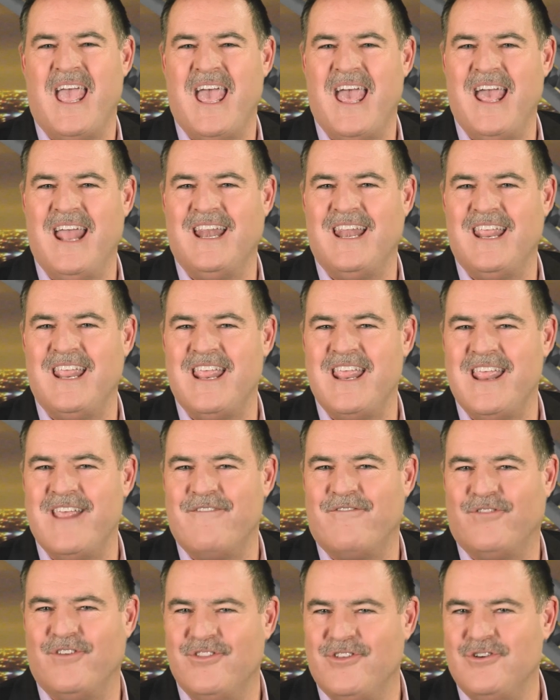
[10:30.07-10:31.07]
And
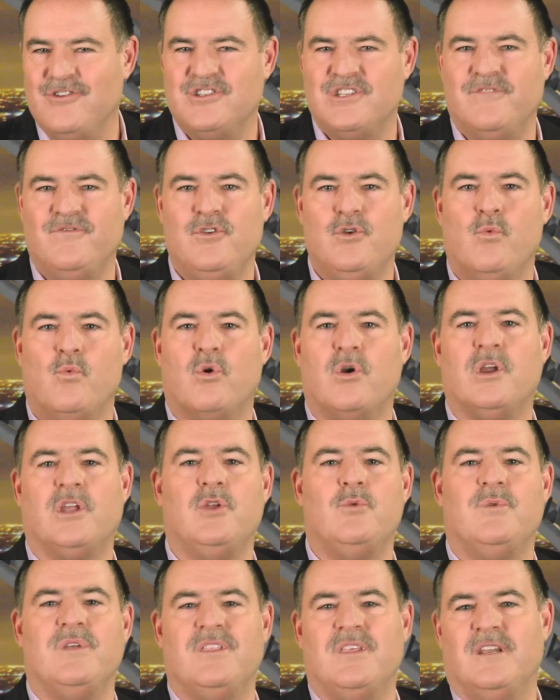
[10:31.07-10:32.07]
for those of you
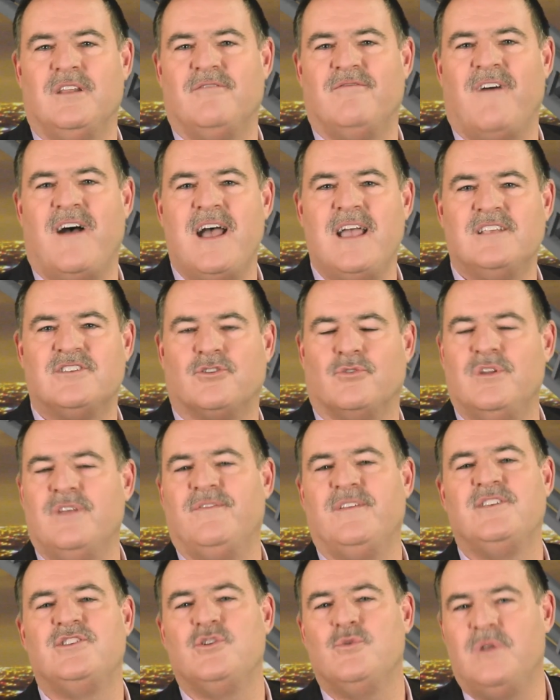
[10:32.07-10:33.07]
working with an advisor, or
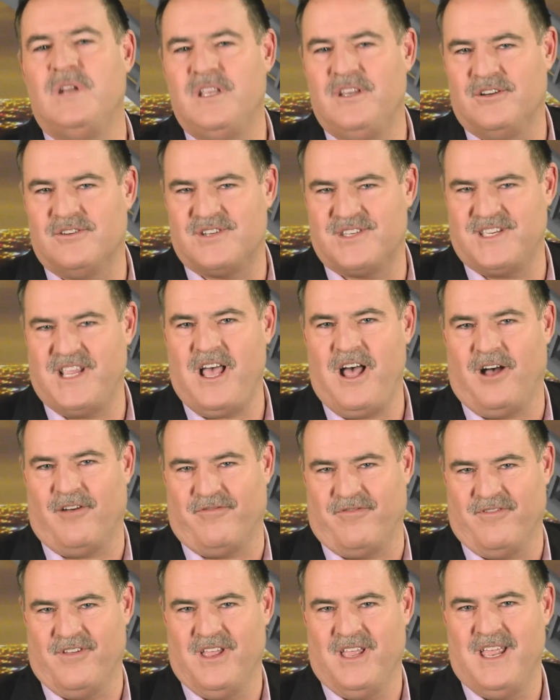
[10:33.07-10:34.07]
even doing it
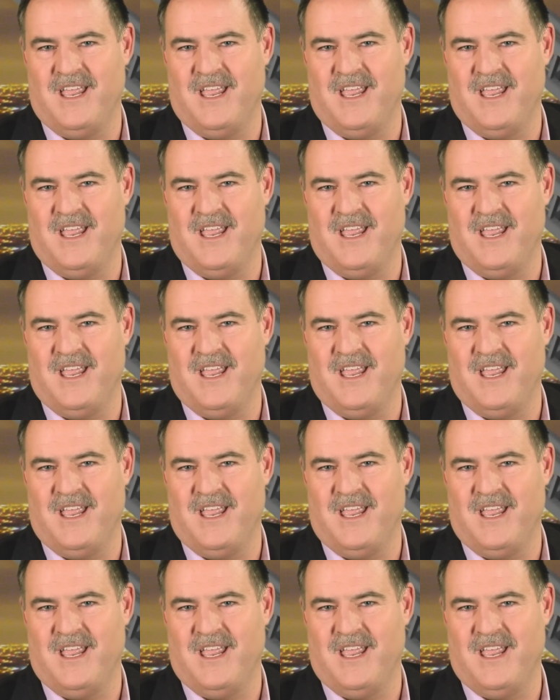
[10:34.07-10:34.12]
yourself,